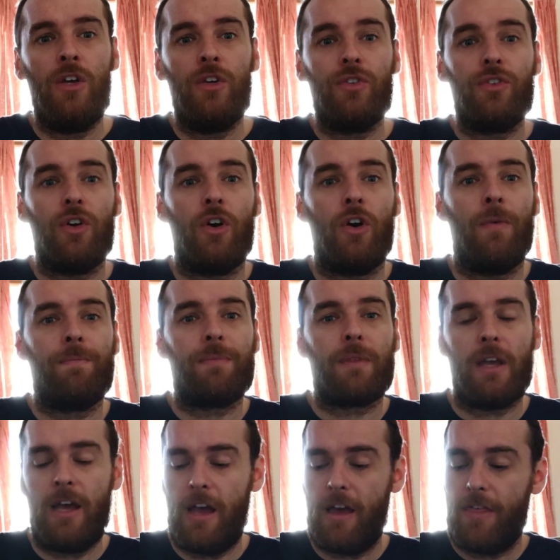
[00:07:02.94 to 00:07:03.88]
So
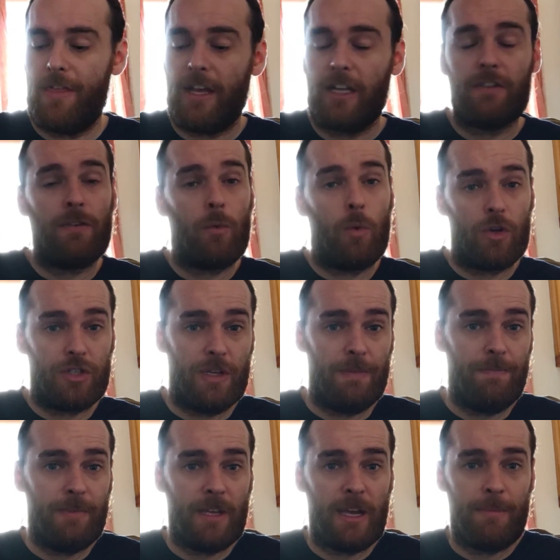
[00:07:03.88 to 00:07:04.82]
thanks for
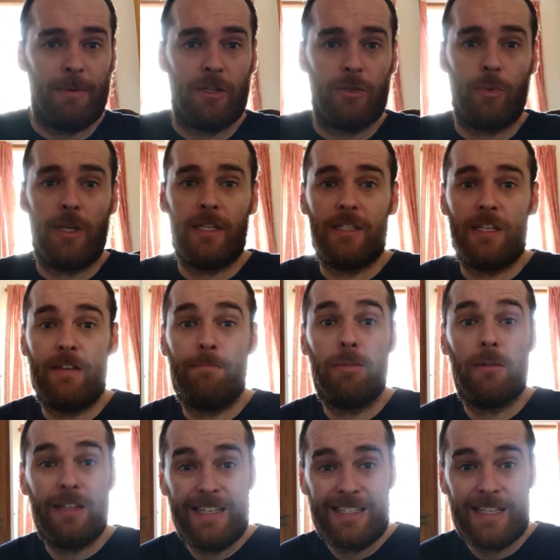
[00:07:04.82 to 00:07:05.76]
watching. I've been Swig and Steve.
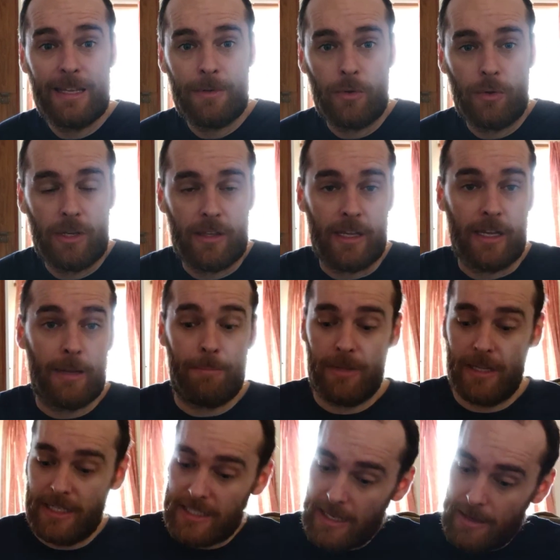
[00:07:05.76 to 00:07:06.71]
Please let me know what you think.
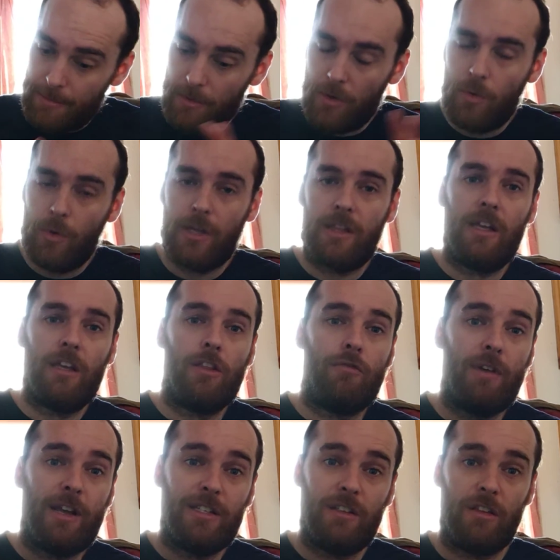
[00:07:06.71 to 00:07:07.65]
Please let me know what you think of the
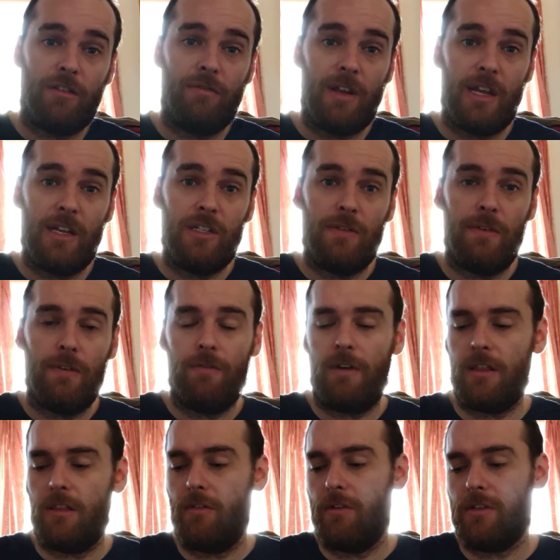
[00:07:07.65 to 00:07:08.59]
rest of the range if you've
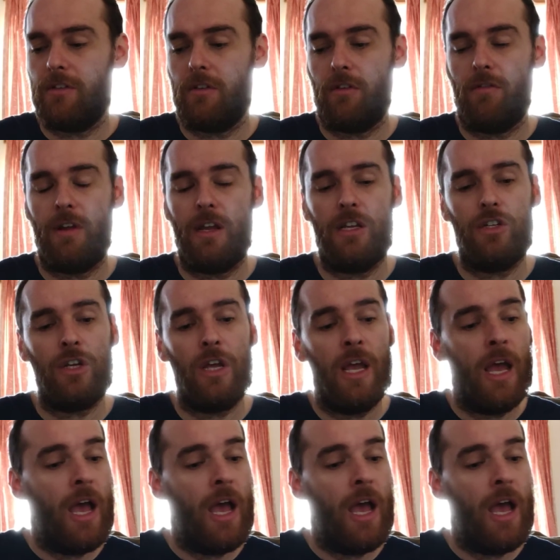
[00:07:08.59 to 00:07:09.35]
read the rest of the range.